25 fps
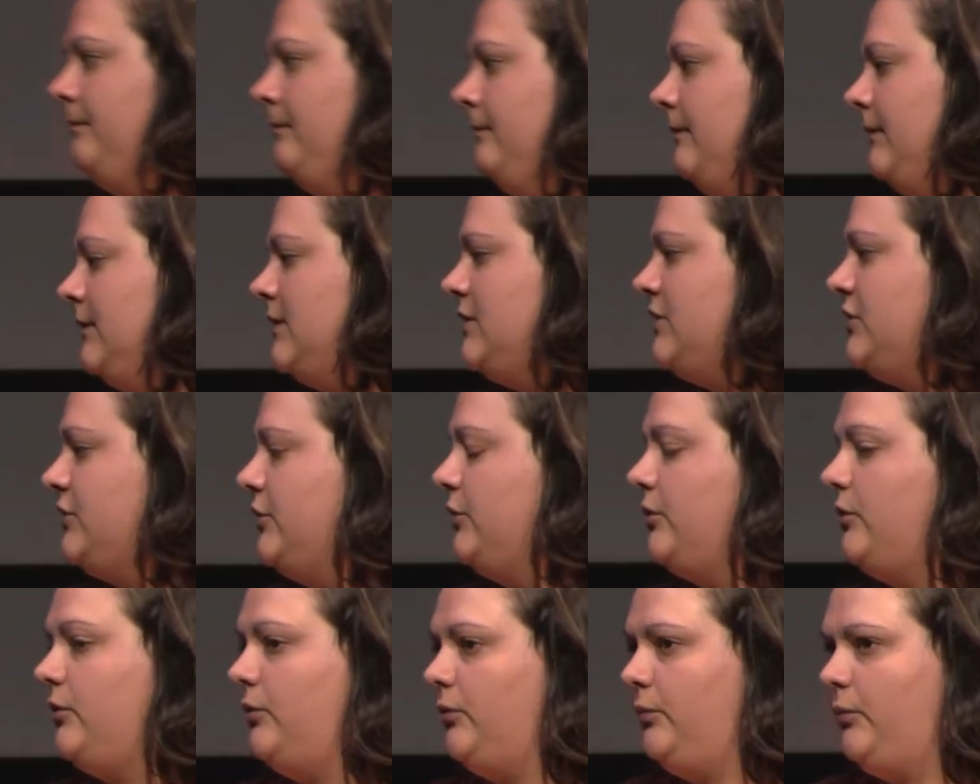
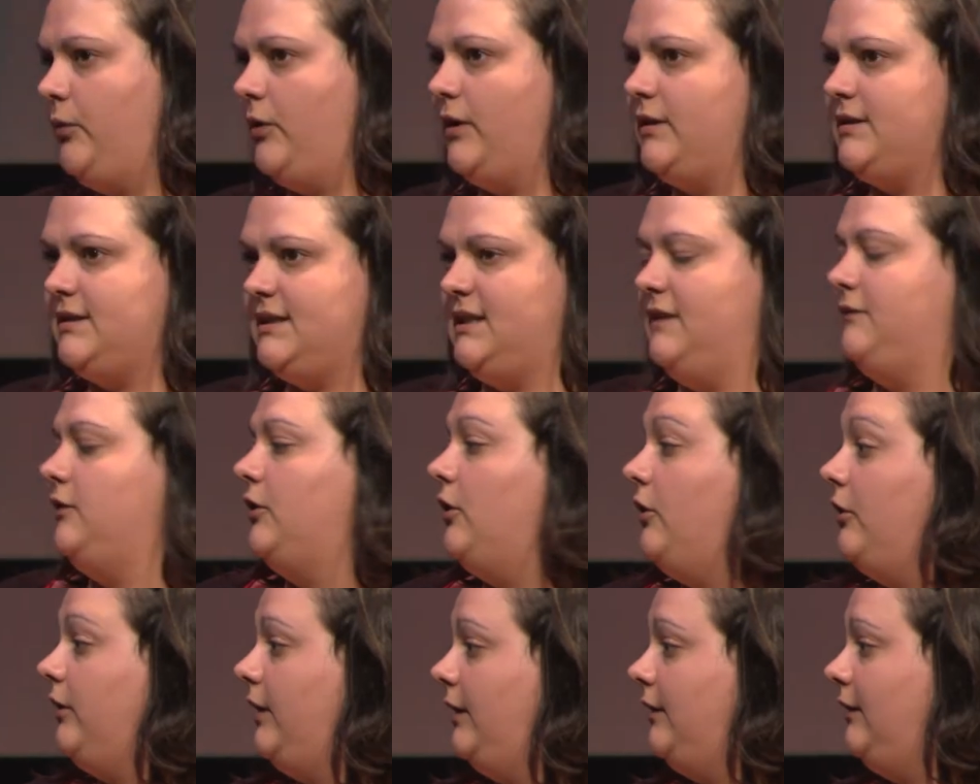So what Stephen
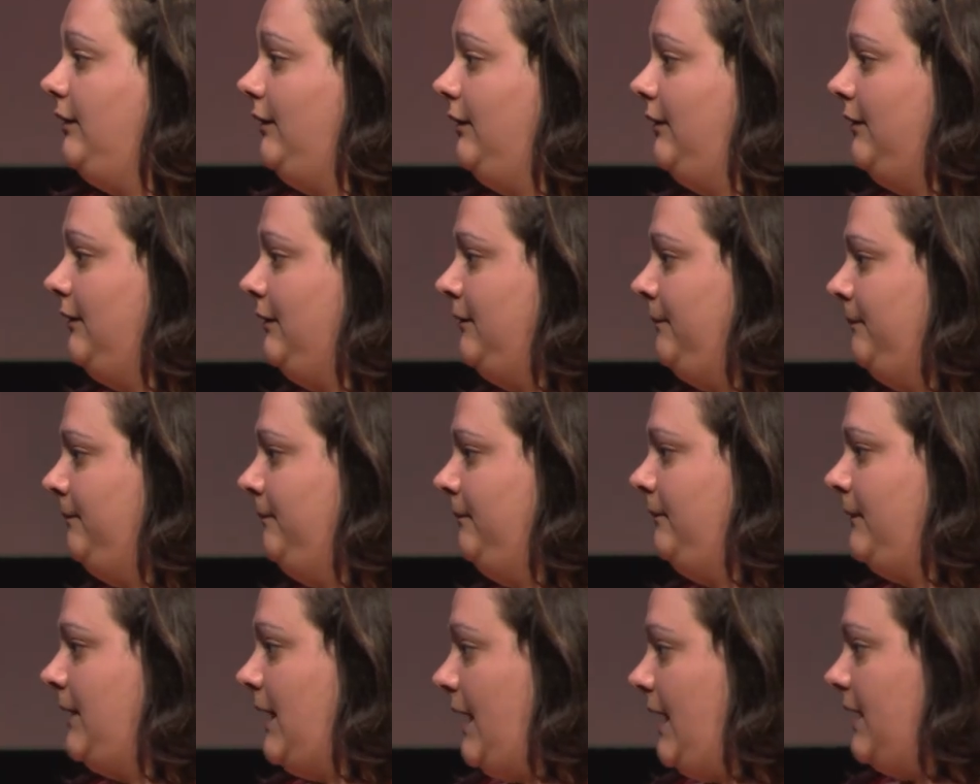Hawking
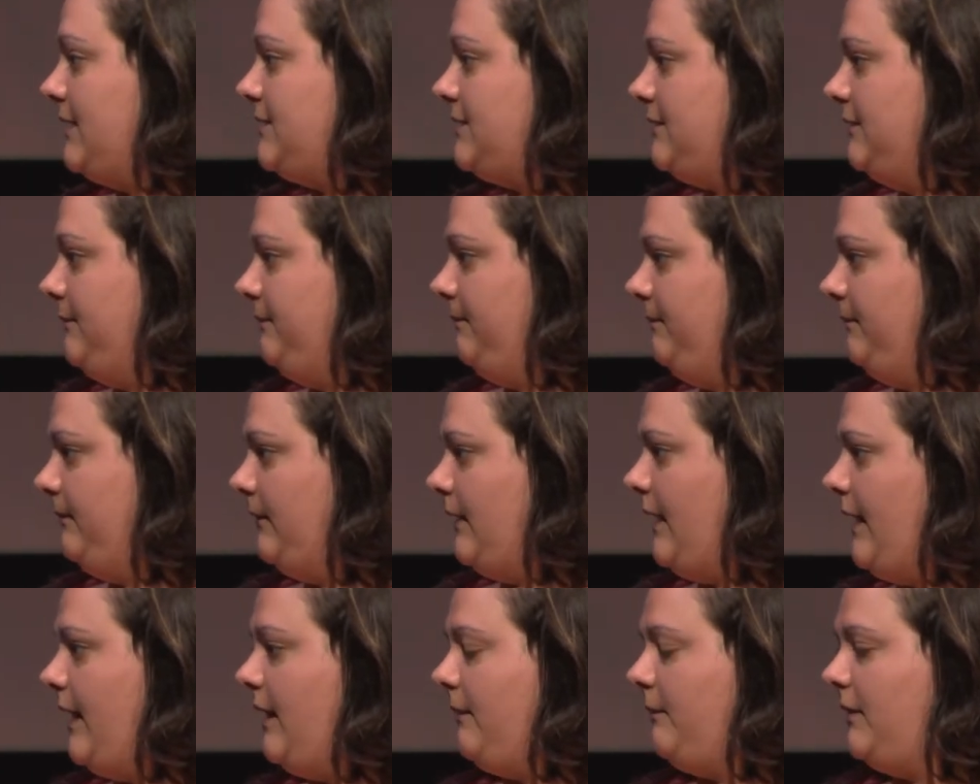has,
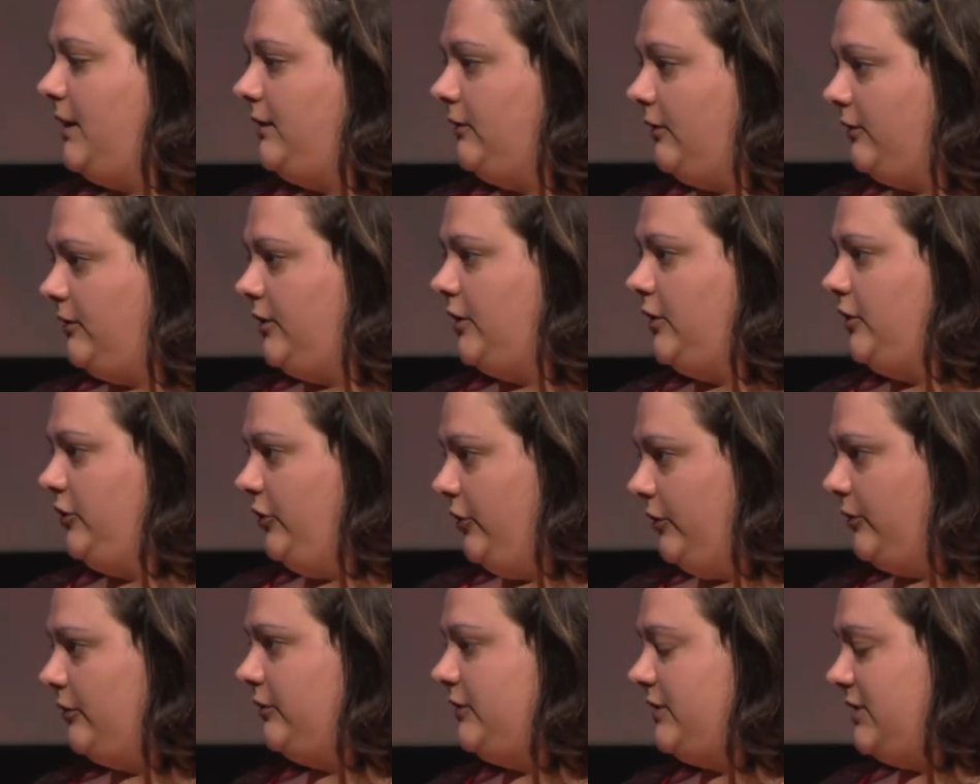and other
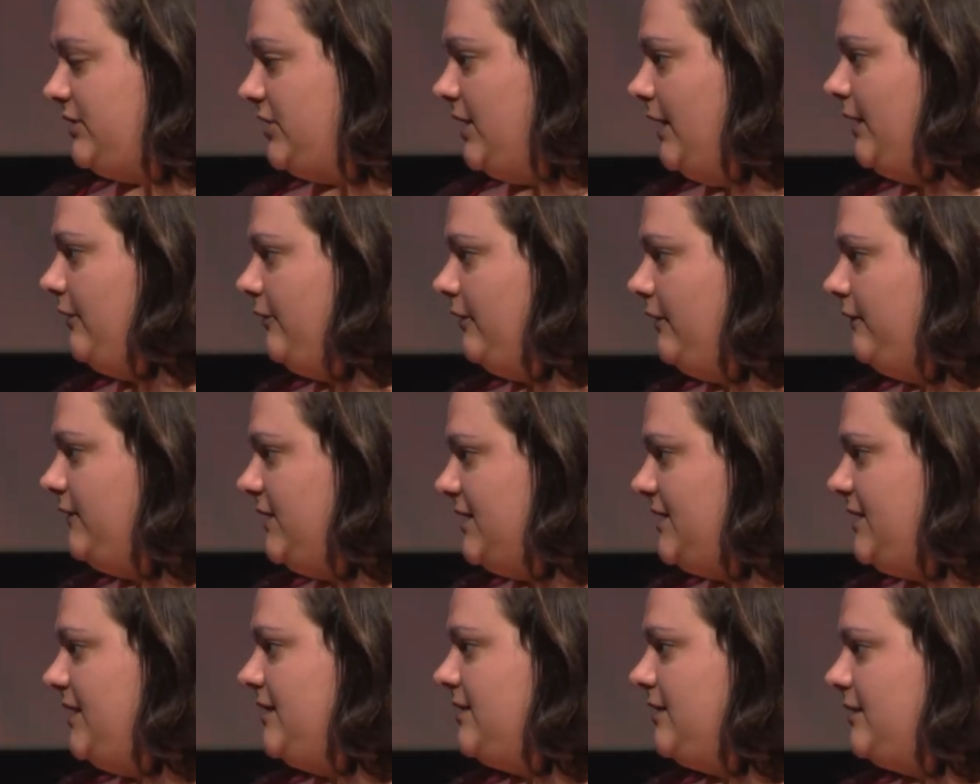neurodegenerative
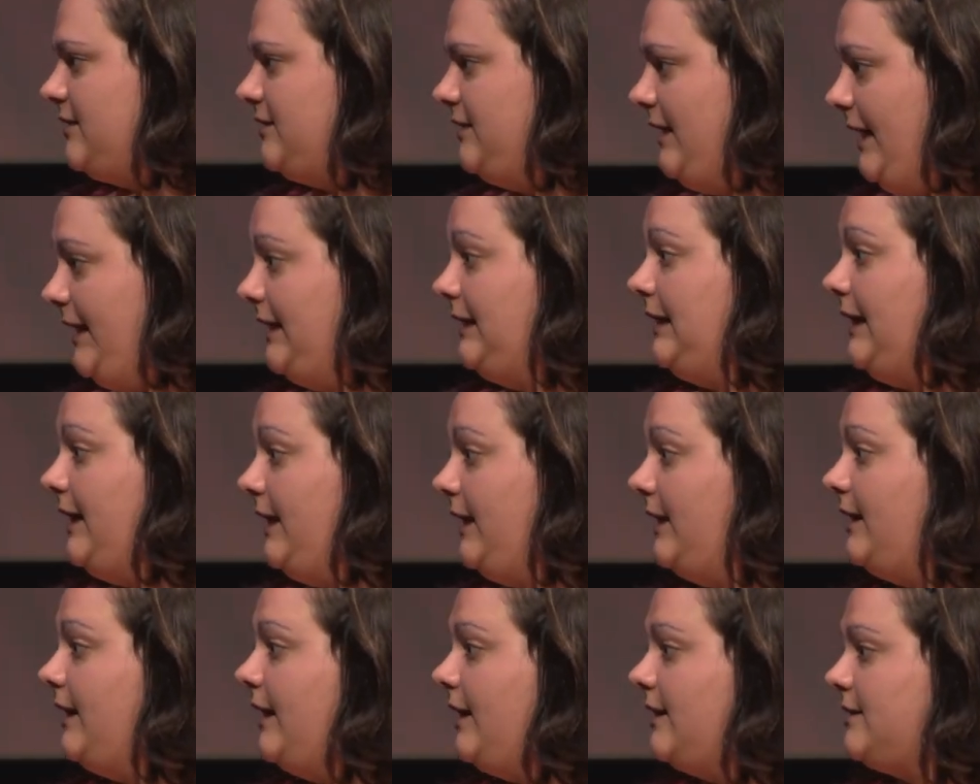diseases like
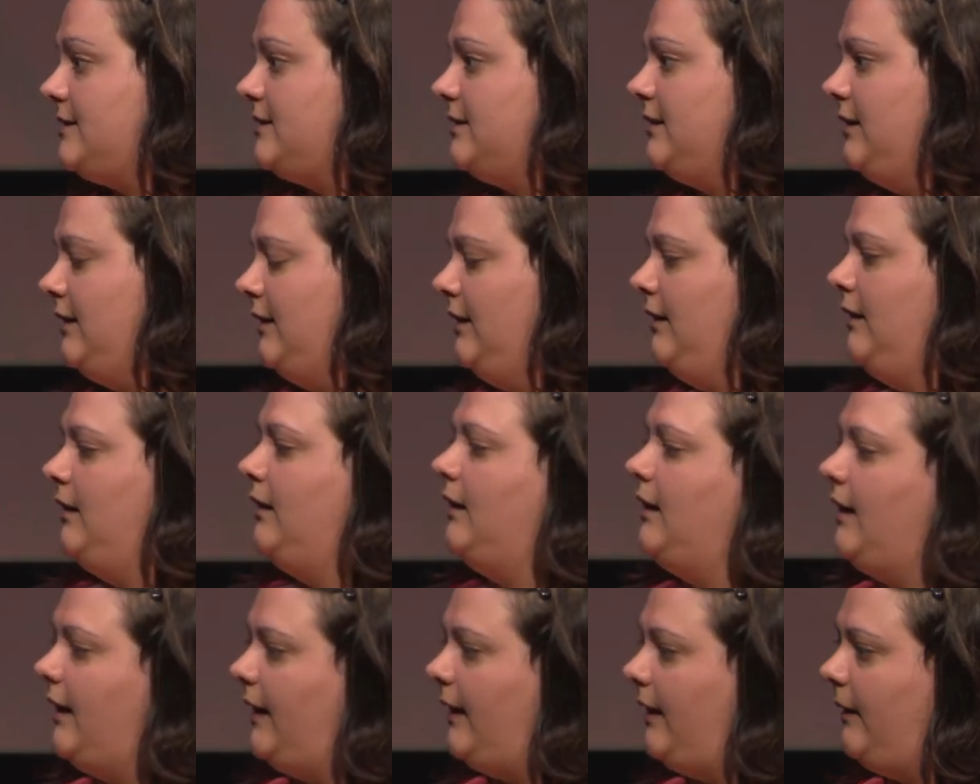ALS,
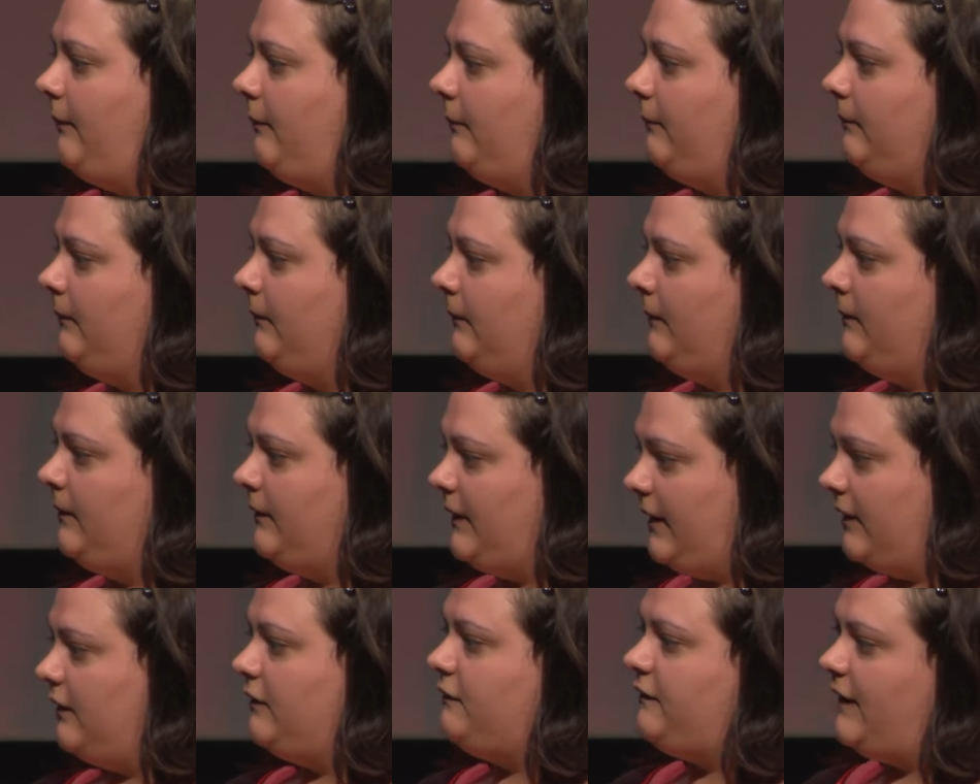
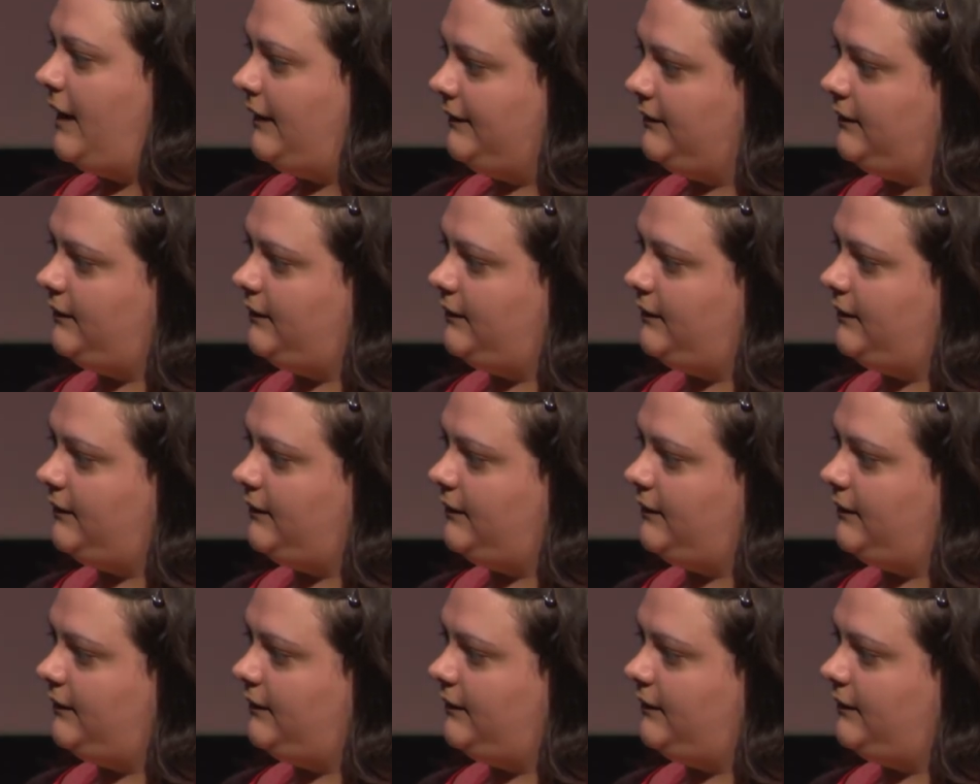they're affected.